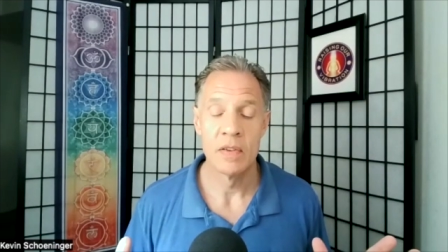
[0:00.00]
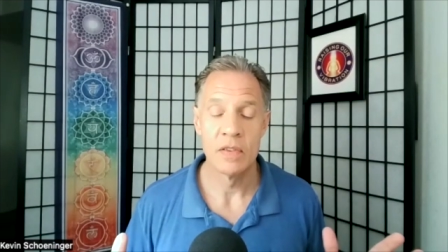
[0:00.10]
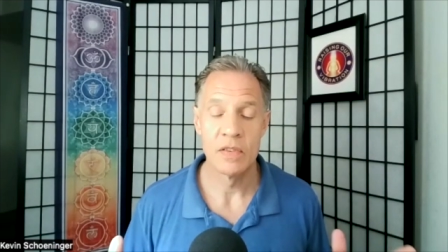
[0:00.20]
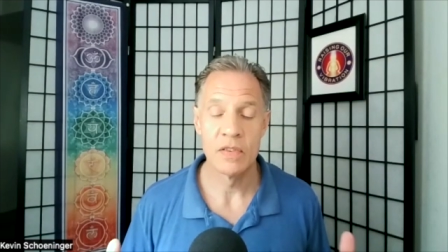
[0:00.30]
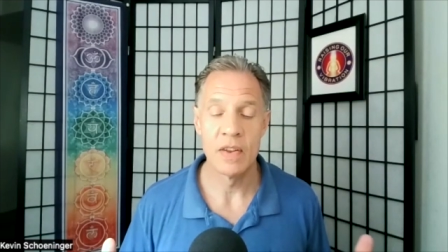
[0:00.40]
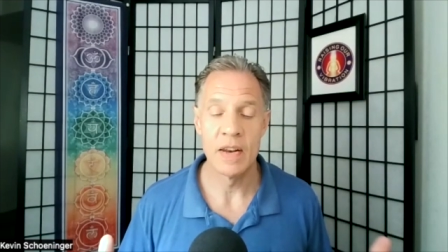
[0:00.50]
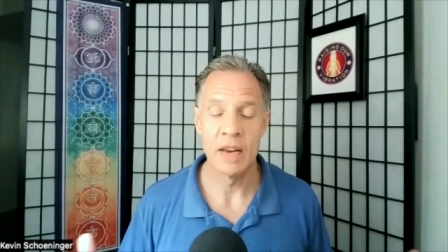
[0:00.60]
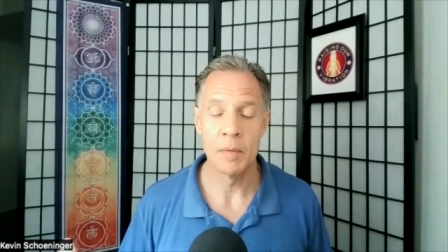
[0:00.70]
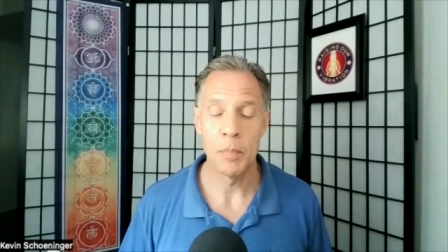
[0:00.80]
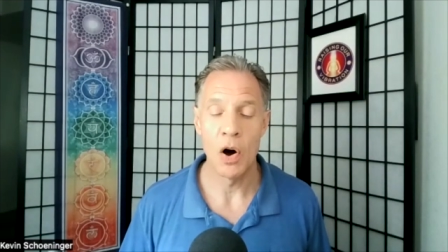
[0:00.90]

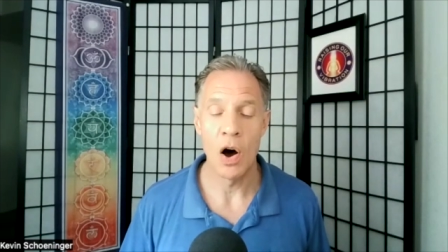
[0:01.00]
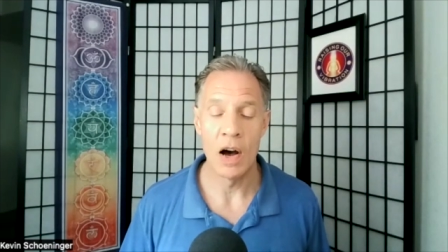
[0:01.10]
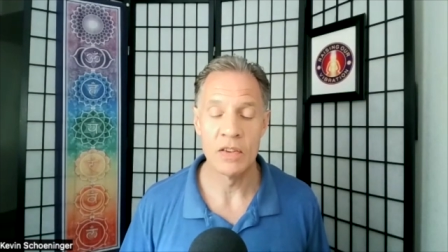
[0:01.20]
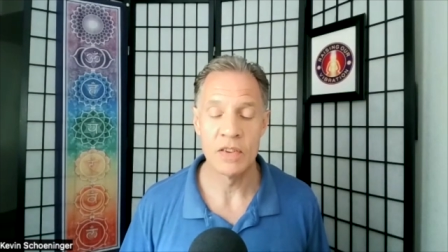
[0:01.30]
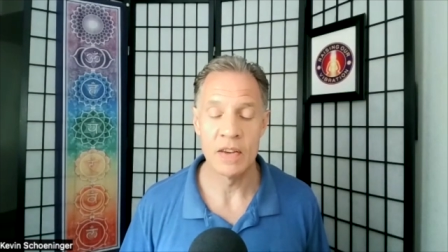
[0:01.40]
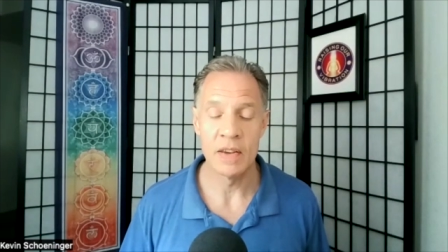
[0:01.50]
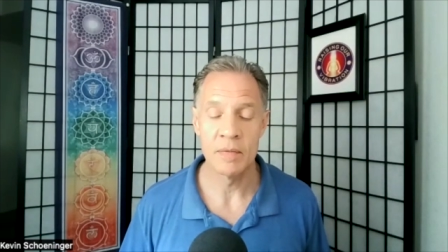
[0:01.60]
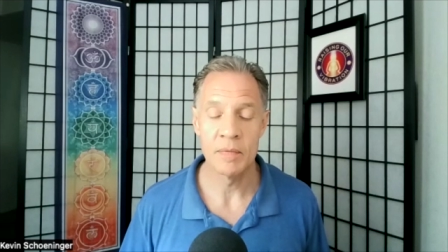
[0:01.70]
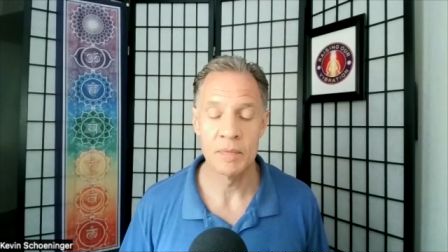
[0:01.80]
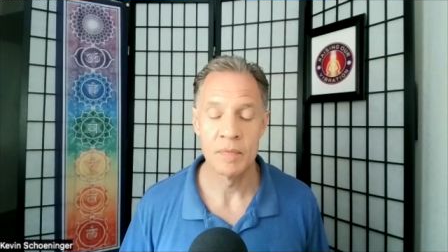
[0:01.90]
sitting,
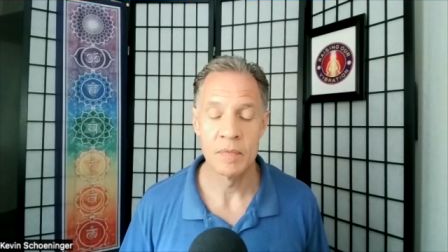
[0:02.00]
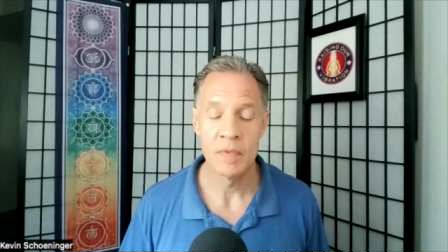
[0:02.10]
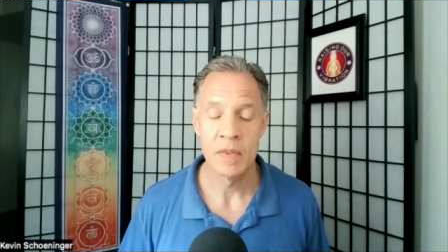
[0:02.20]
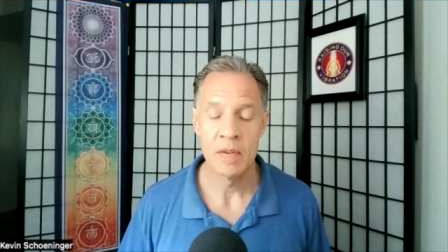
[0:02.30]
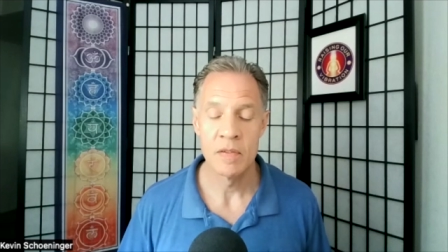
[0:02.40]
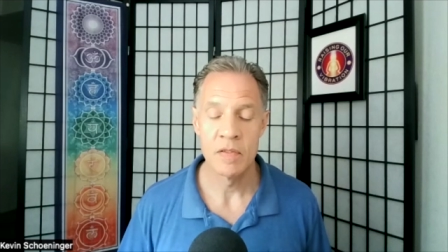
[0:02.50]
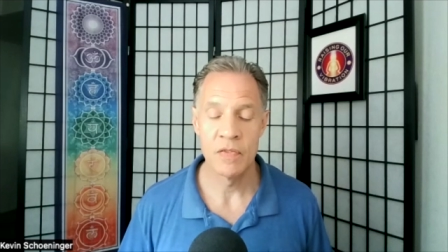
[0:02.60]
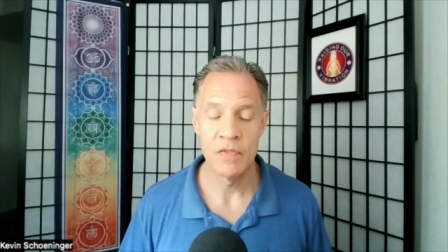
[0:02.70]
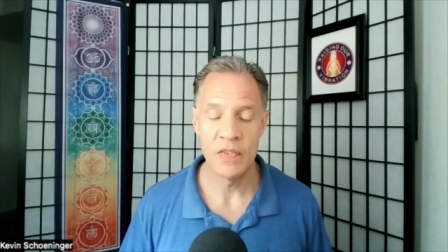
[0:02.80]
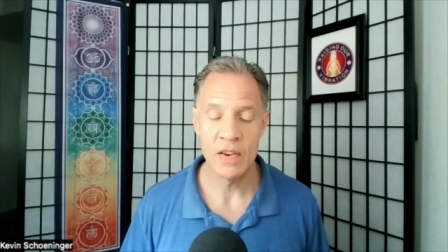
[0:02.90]
pausing,
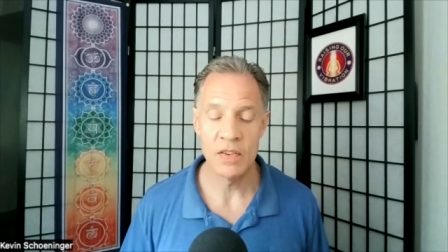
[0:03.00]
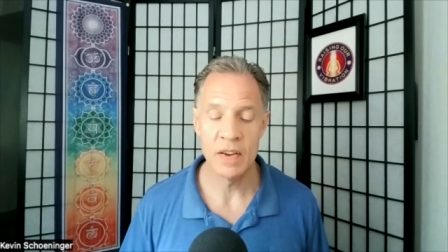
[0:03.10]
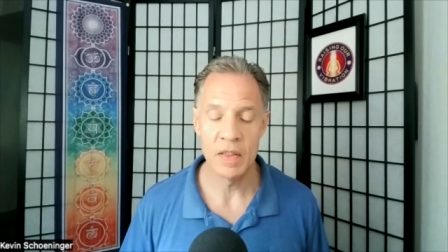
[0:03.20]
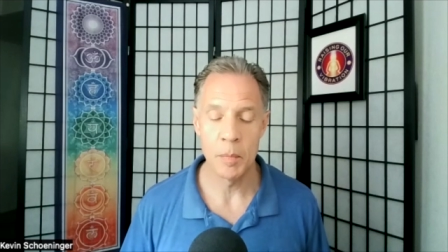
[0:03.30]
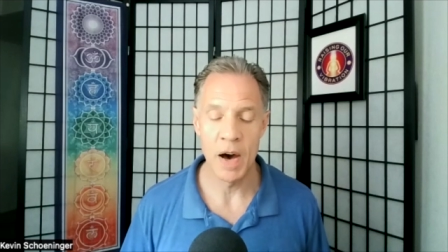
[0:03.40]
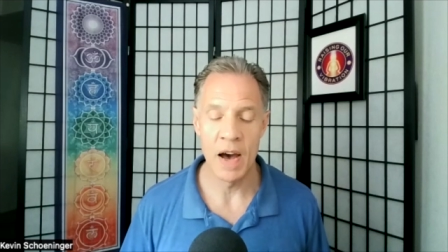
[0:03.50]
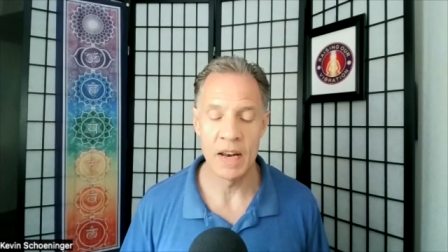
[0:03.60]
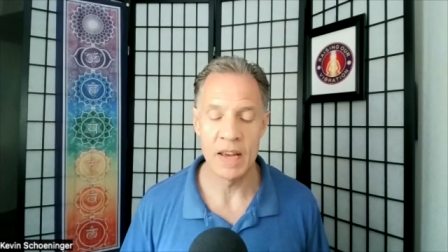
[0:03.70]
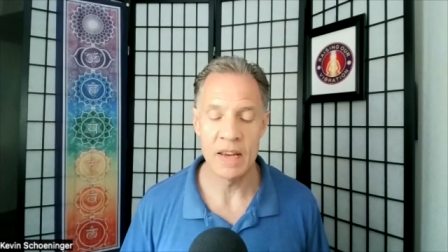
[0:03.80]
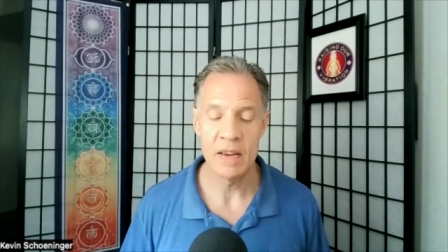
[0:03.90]
feeling the
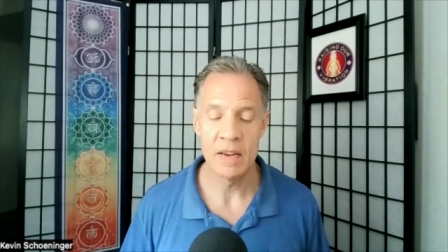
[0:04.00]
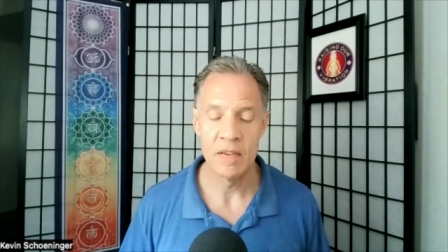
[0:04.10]
body,